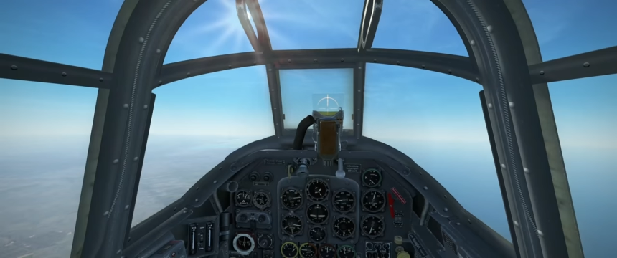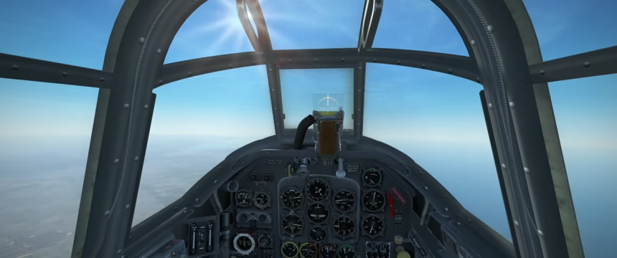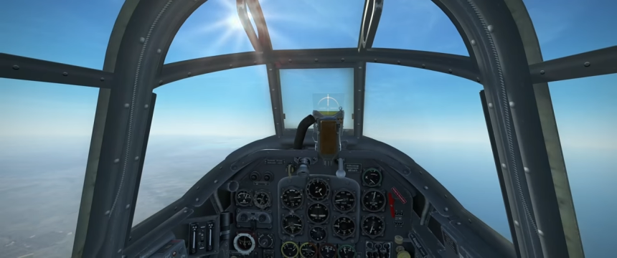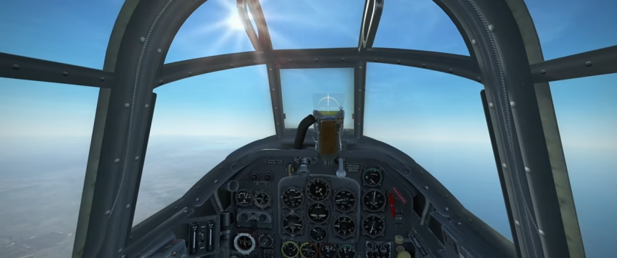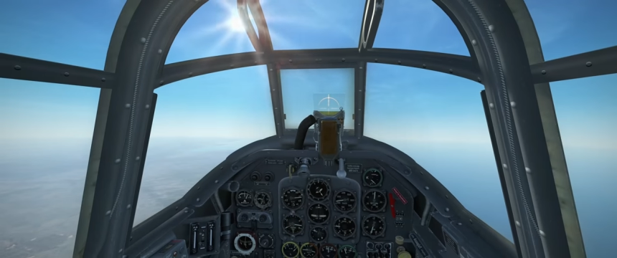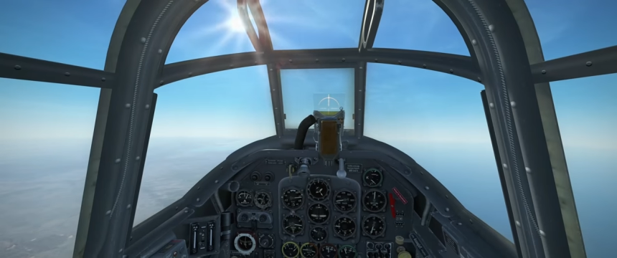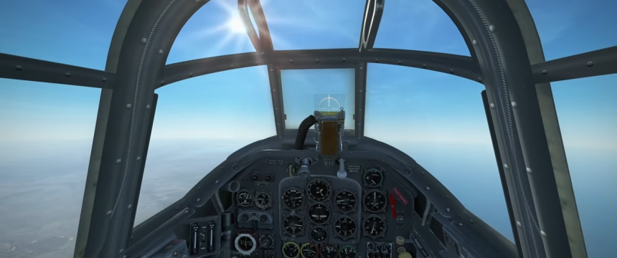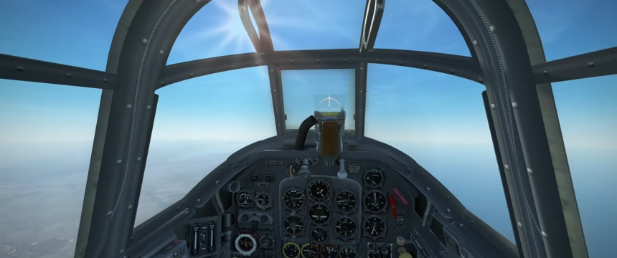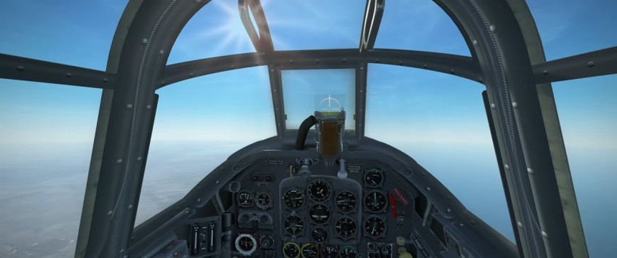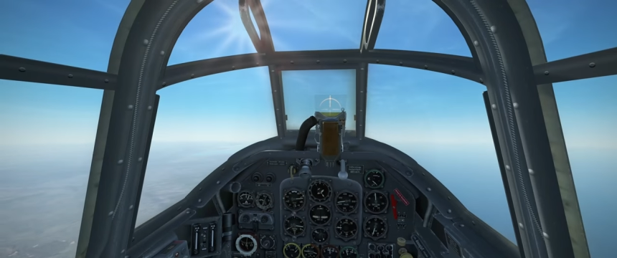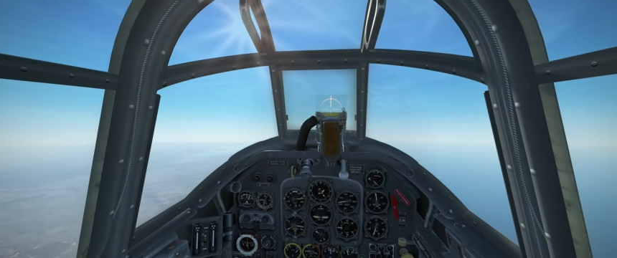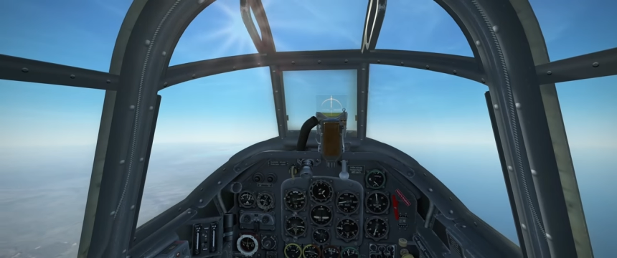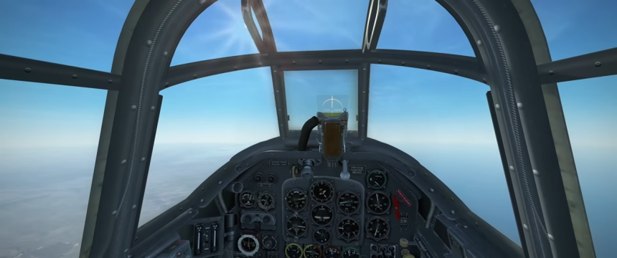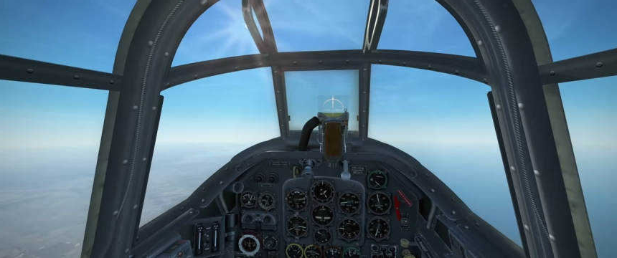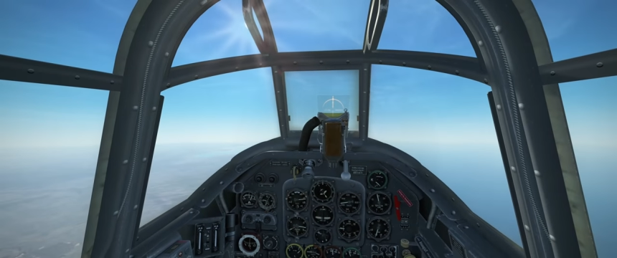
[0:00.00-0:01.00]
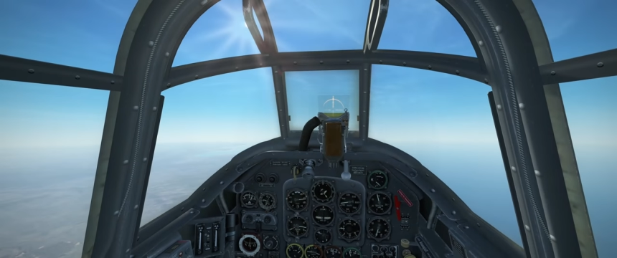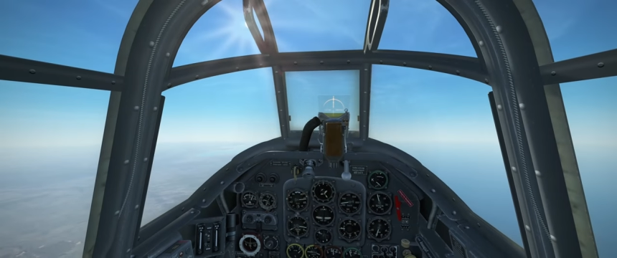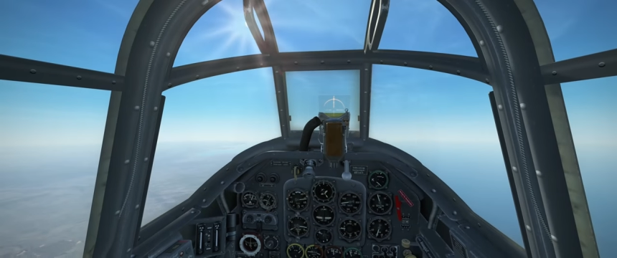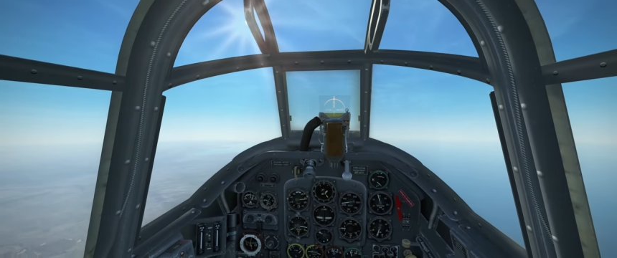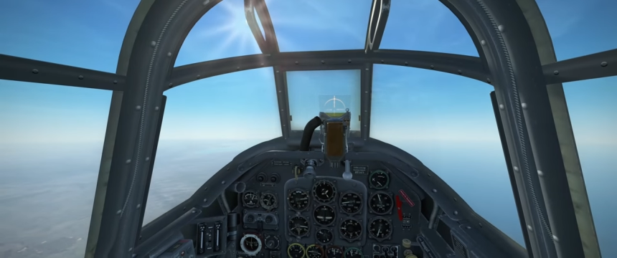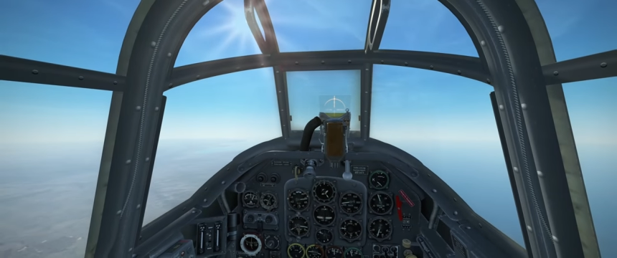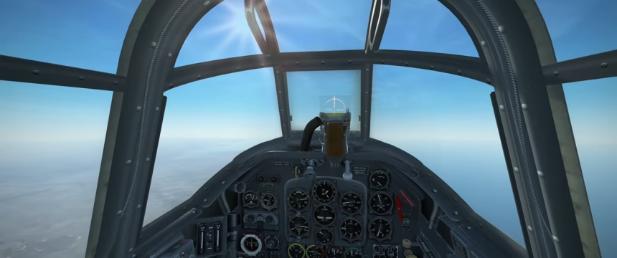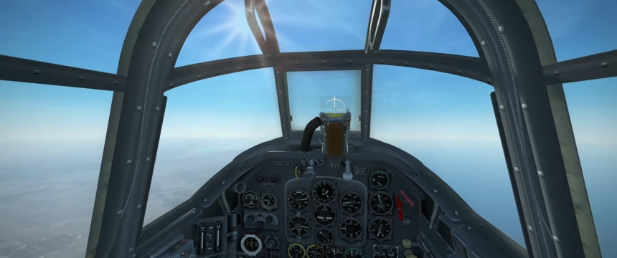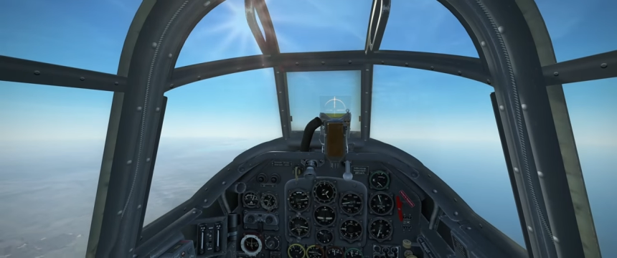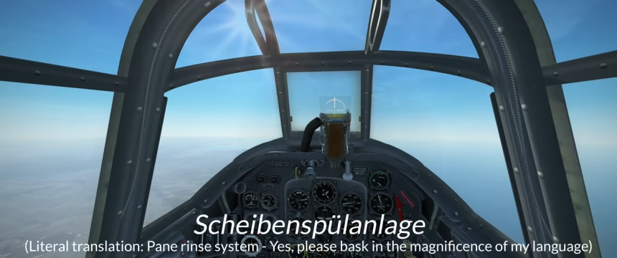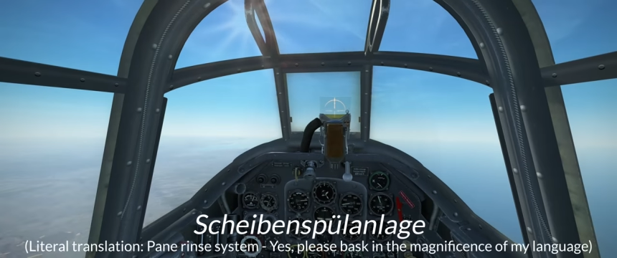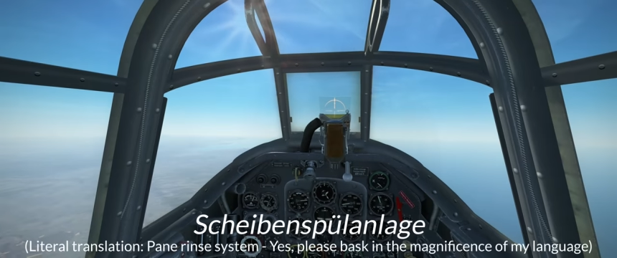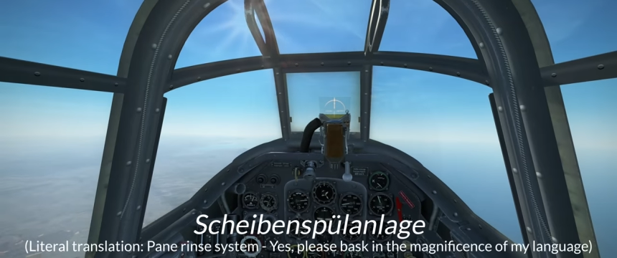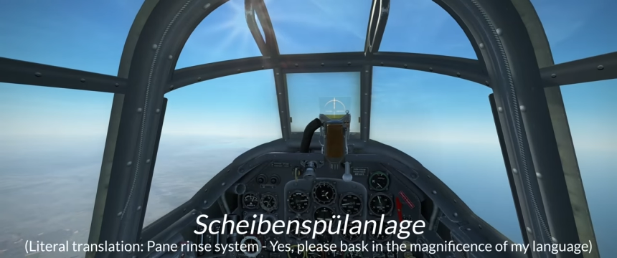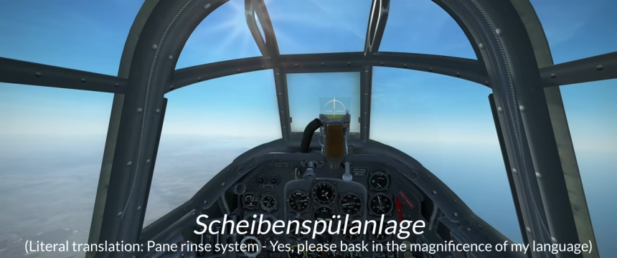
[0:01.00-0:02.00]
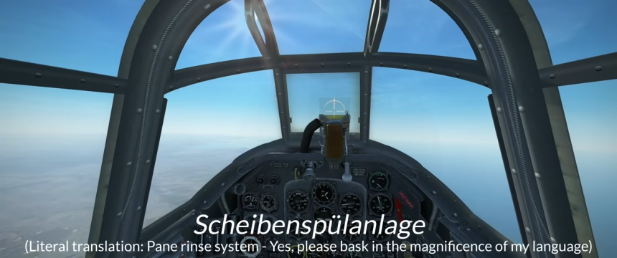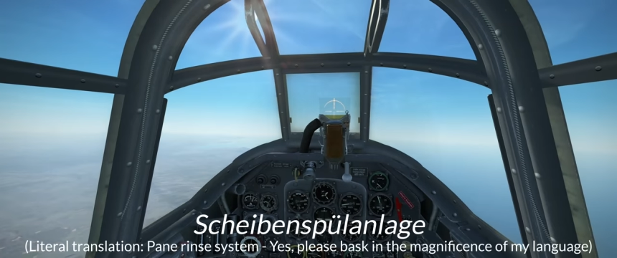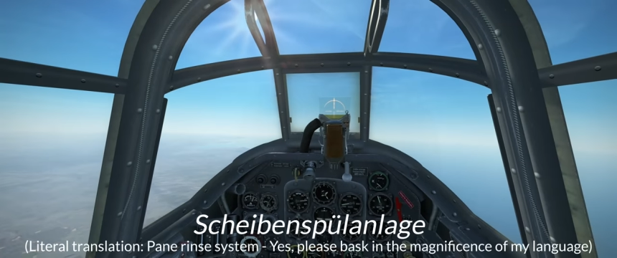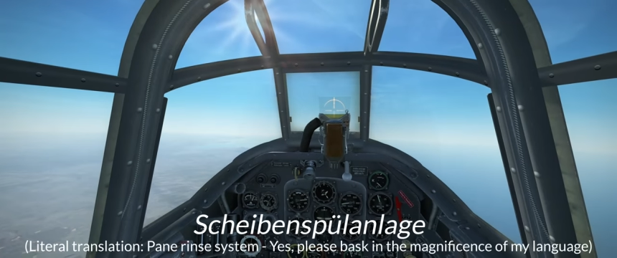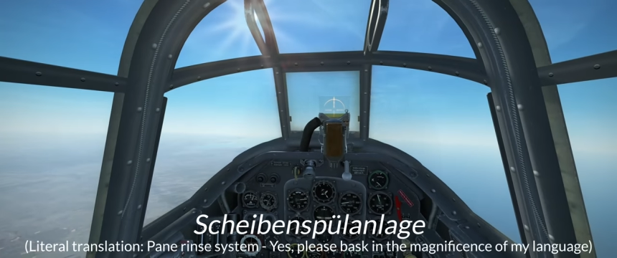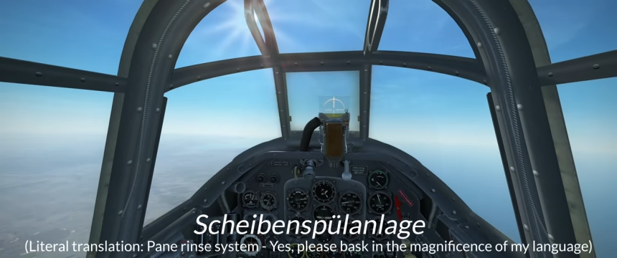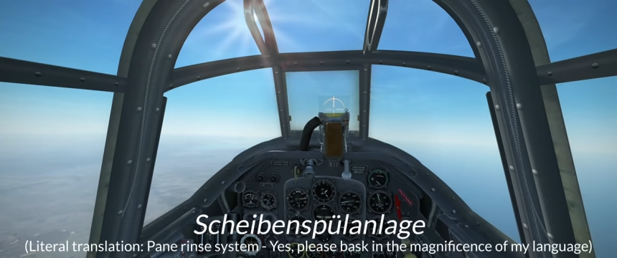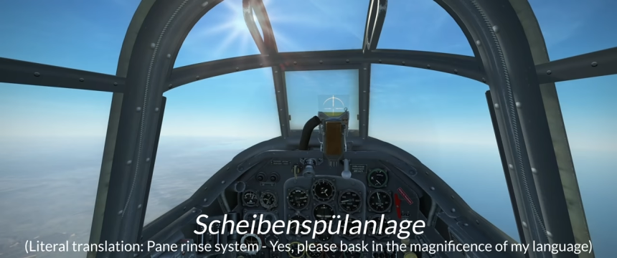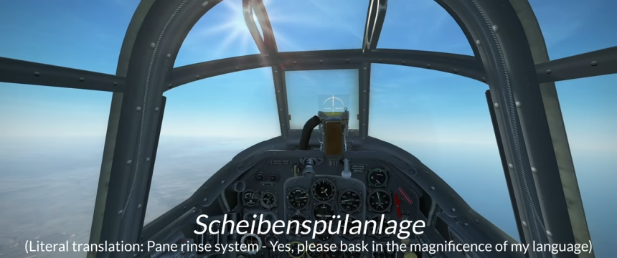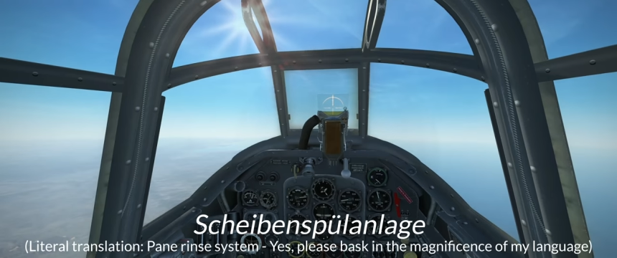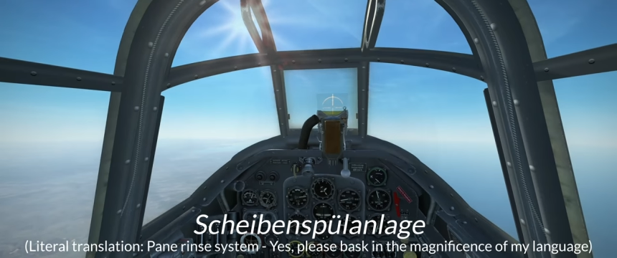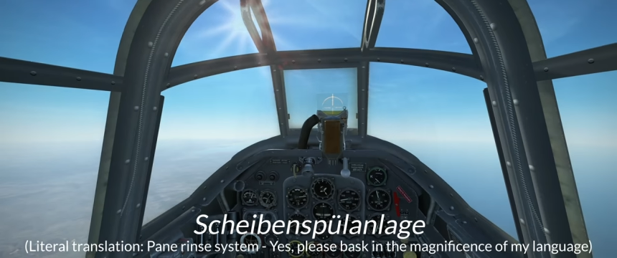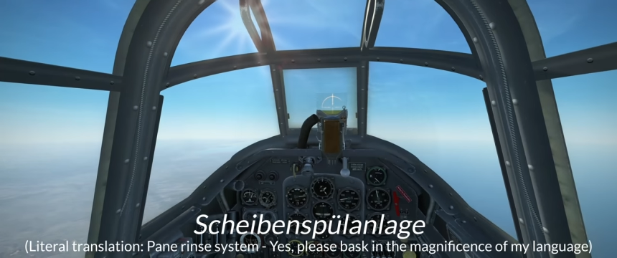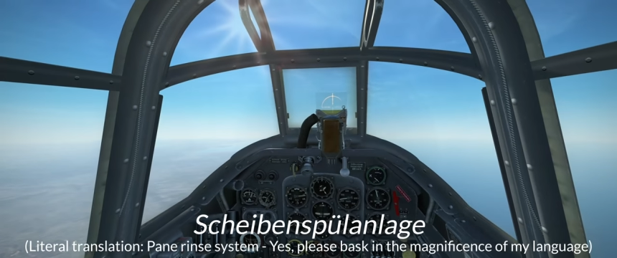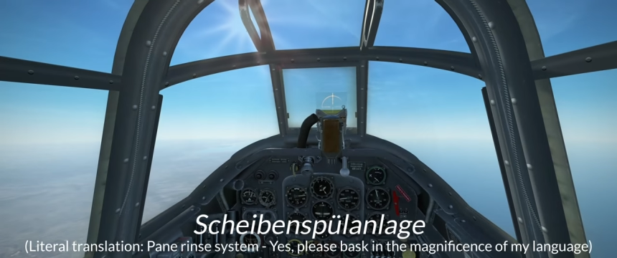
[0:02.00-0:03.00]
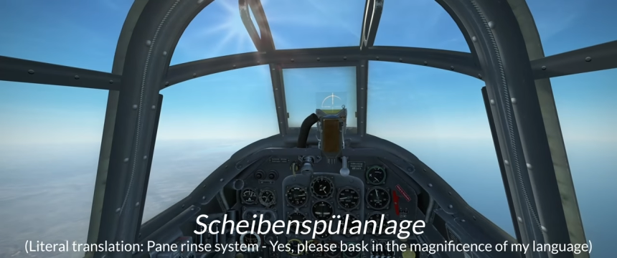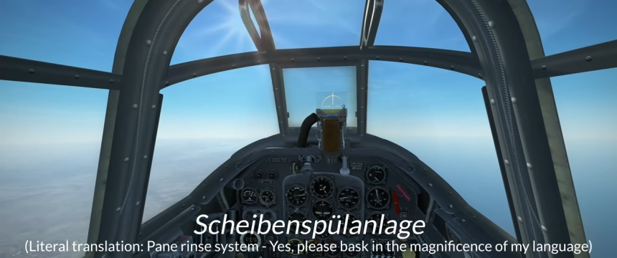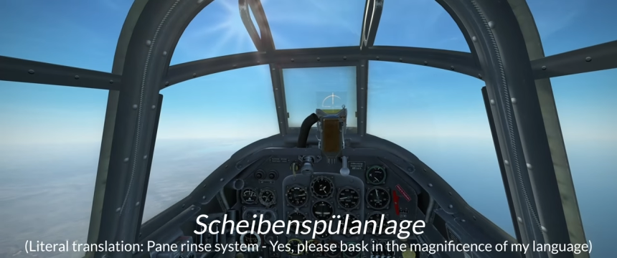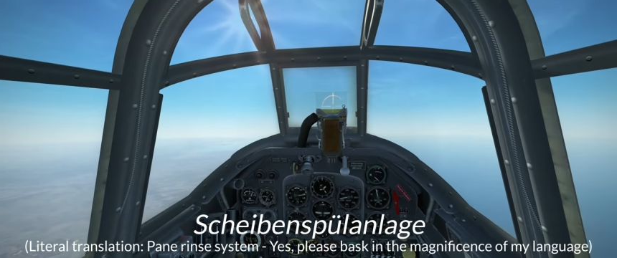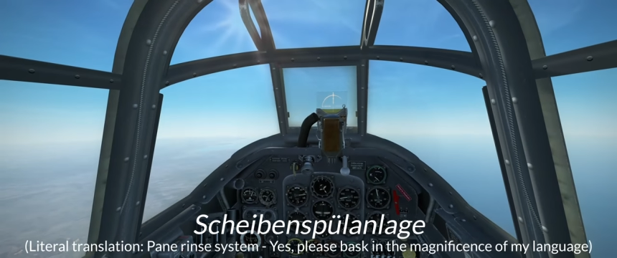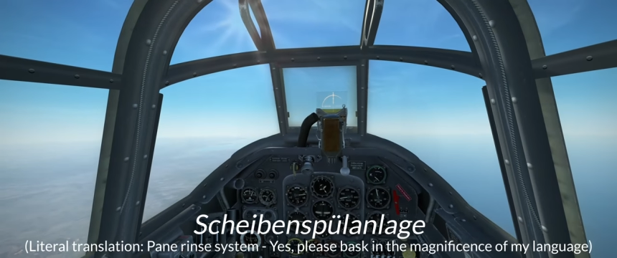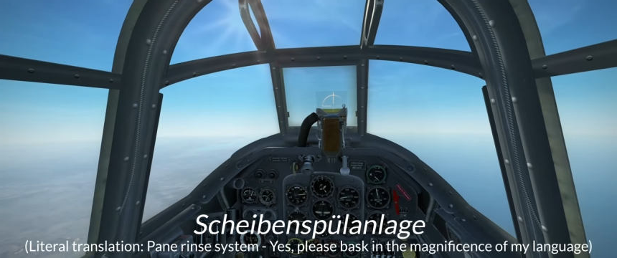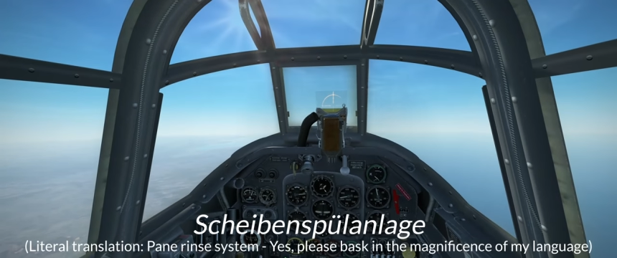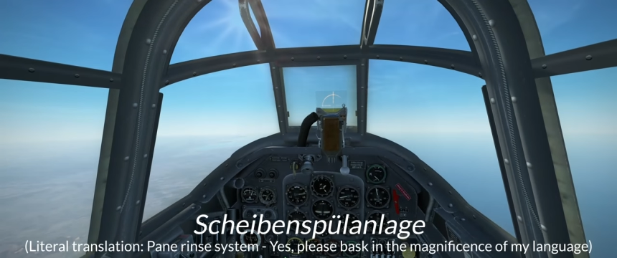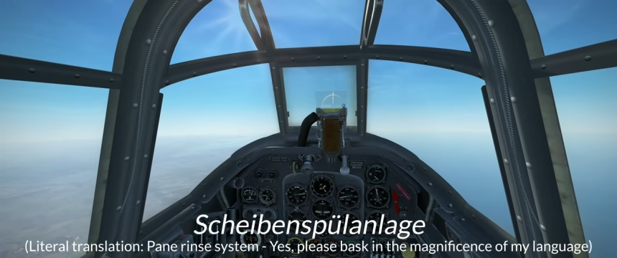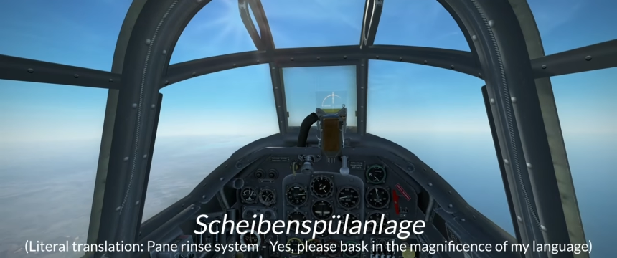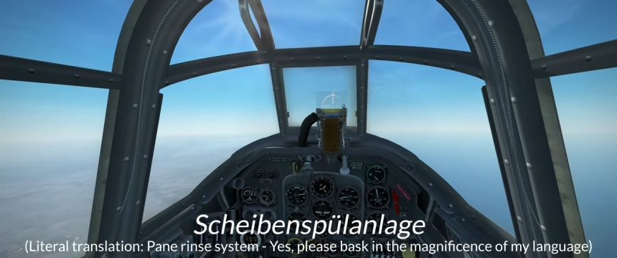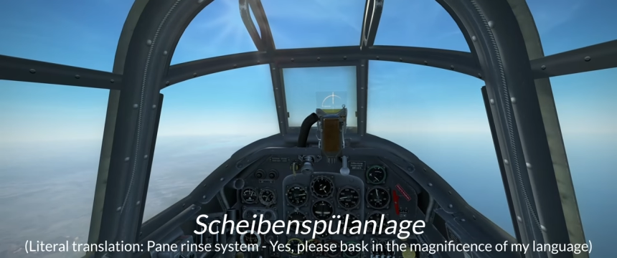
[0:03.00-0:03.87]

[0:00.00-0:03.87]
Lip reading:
Nobody's mouth can be seen.